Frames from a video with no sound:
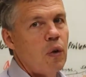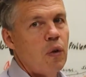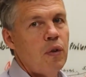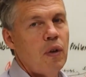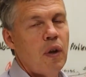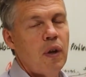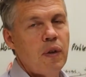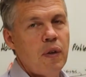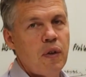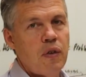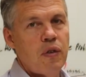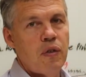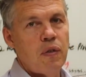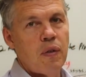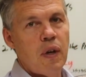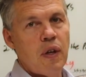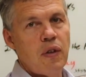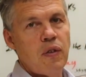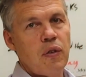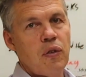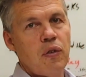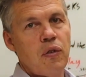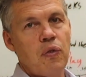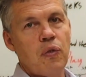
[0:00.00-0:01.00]
Hold all your
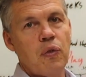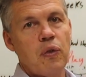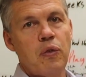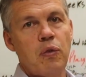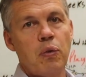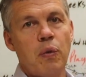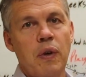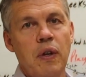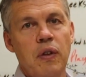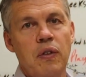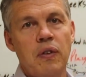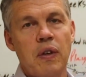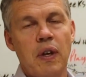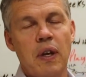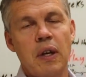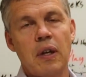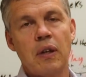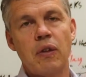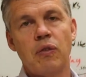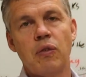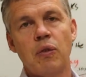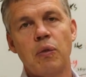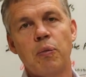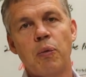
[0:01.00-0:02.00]
stretches for 20
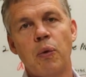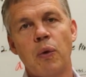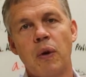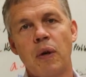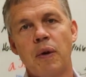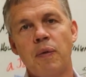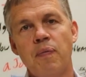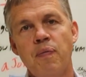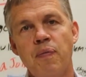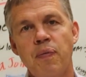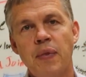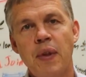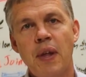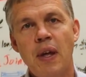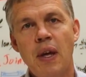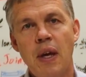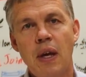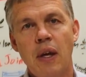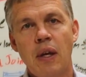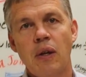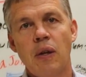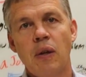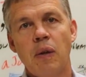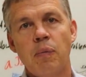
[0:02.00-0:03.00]
seconds or more,
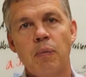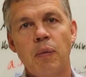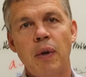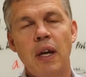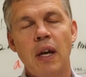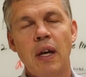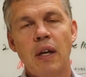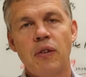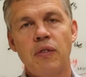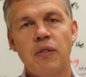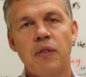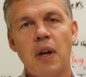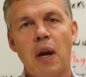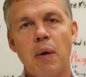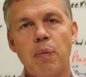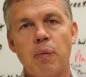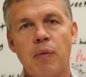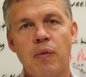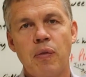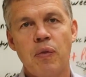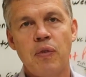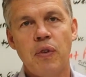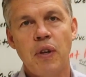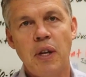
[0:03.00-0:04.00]
and begin stop
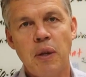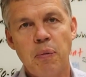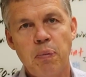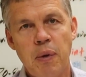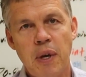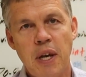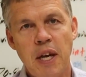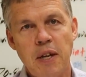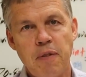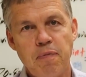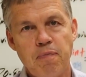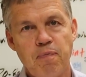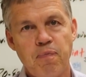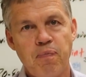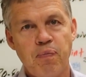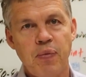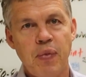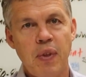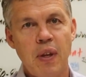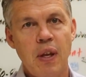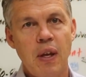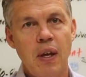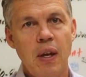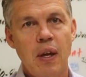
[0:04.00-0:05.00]
if there's any pain.
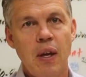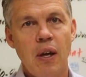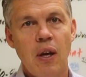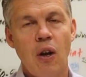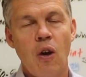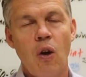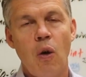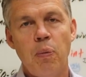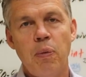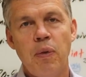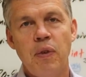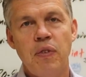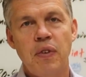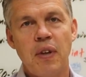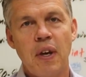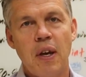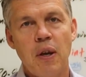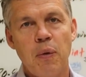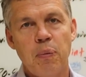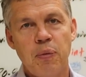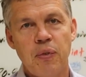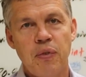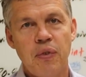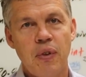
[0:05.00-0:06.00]
I hope this
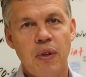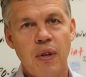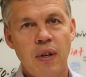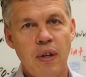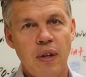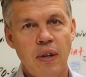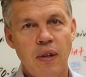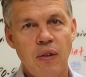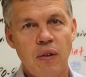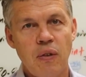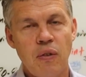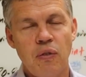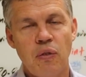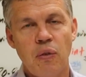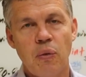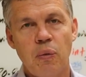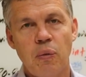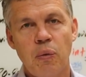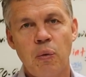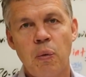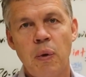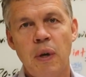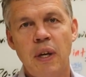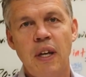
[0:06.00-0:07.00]
helps. There's
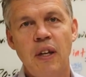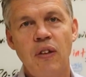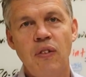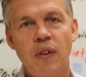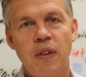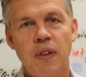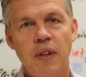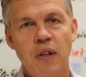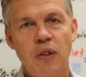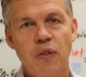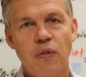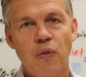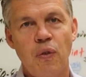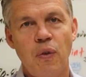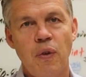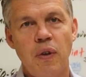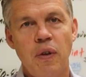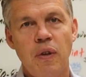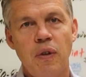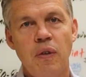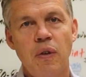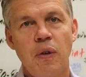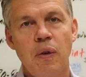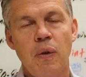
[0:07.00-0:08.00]
those quick, easy things for
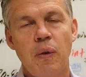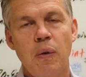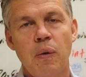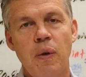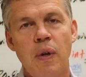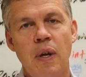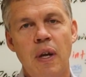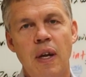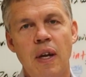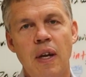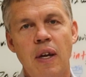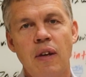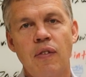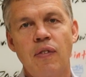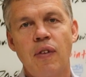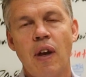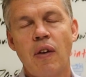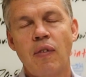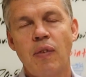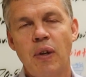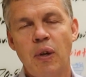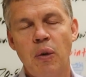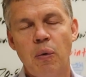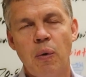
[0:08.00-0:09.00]
you to do. If you
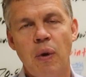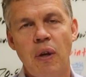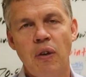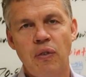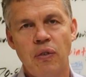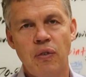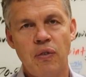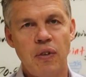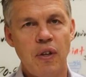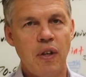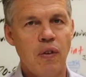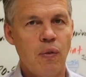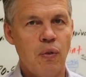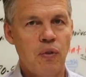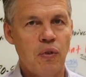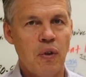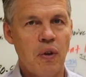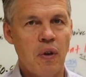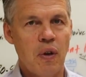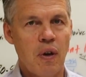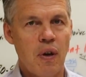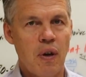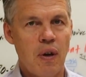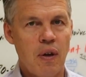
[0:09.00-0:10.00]
have any questions, give us
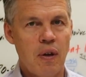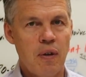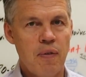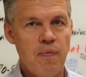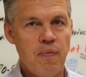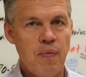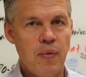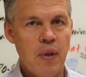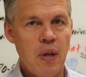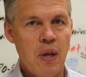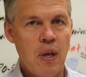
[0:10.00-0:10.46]
a call.